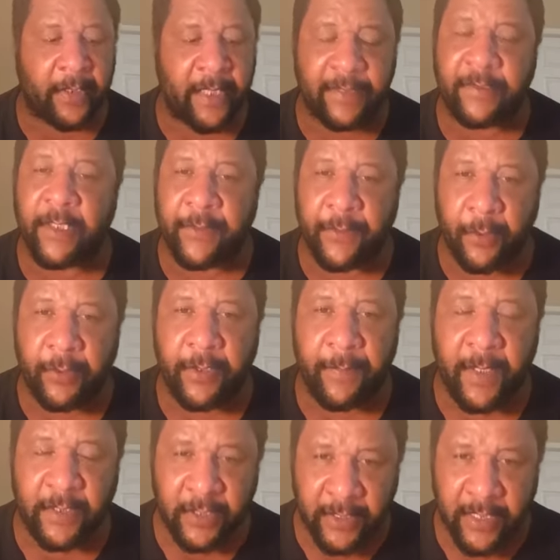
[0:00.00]
That's the third
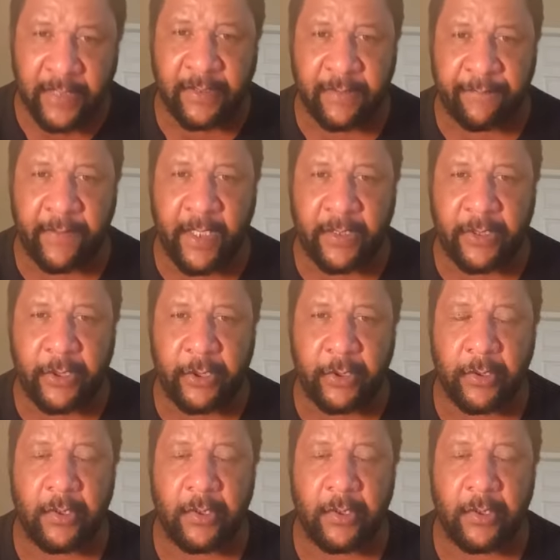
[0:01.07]
dimension, that's the flesh.